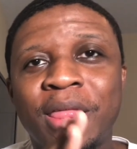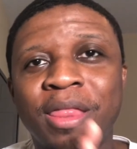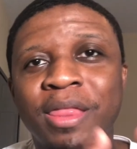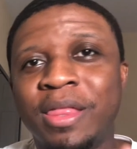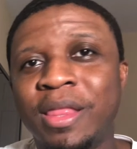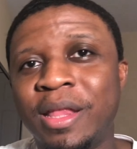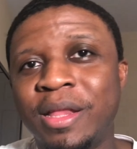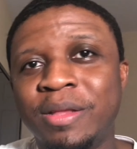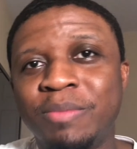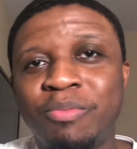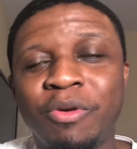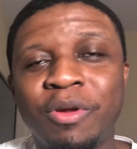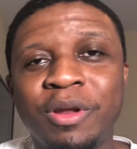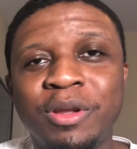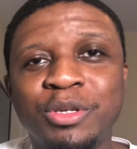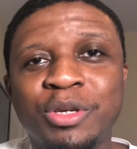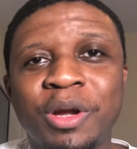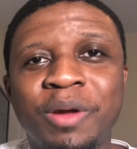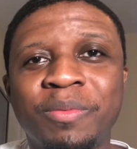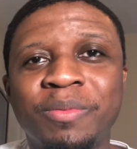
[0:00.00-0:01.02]
The
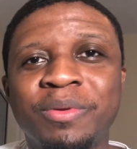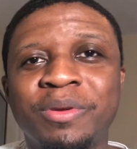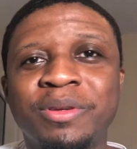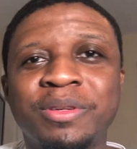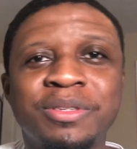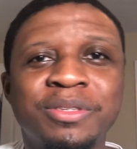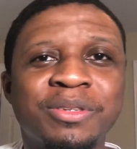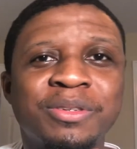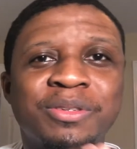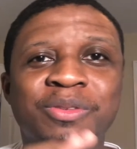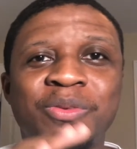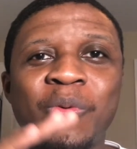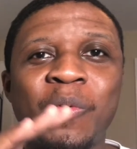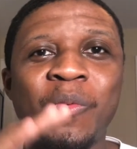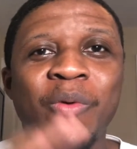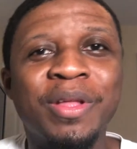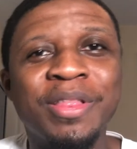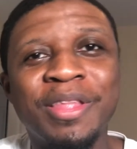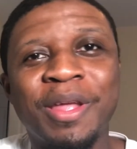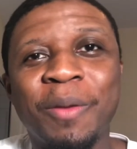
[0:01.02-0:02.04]
Portland Trailblazers,
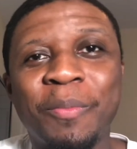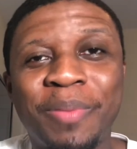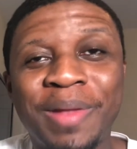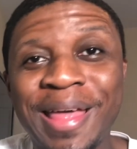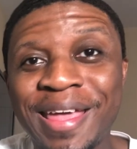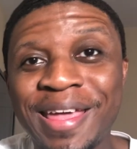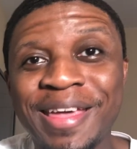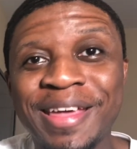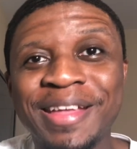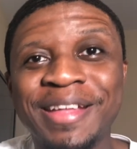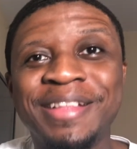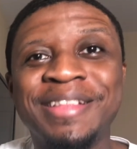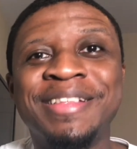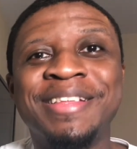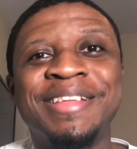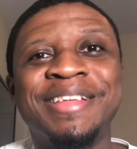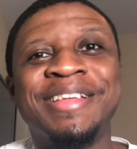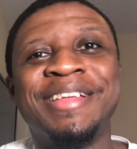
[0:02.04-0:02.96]
when they're playing,